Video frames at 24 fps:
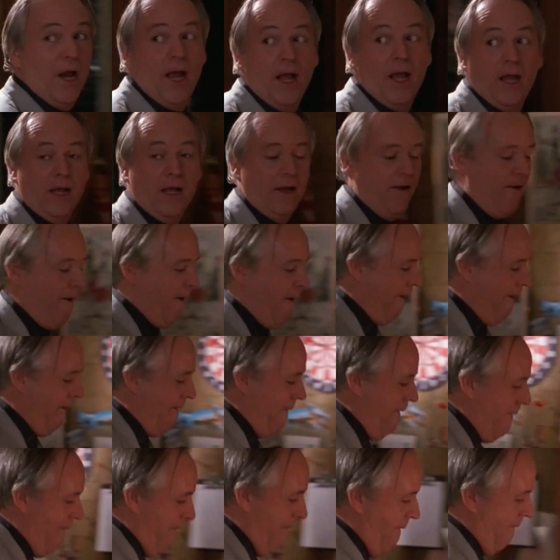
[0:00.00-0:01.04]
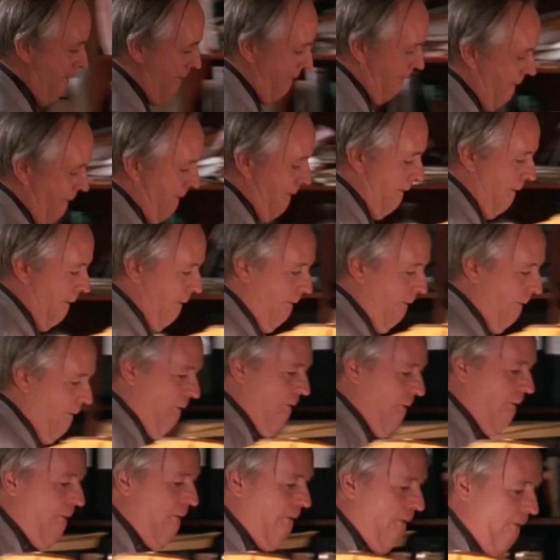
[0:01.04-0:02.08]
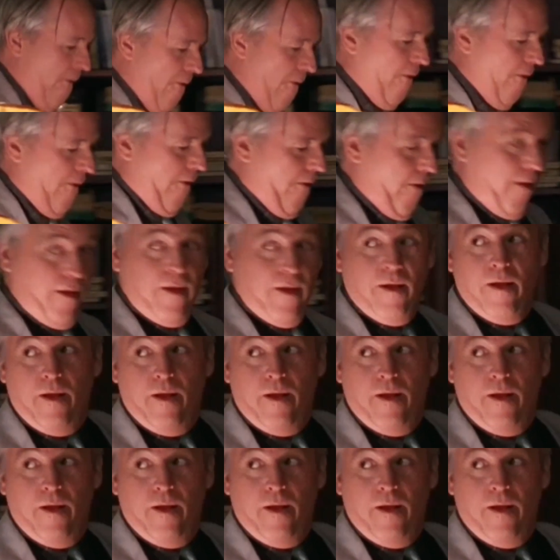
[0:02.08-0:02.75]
business is not as a performer but as a manager.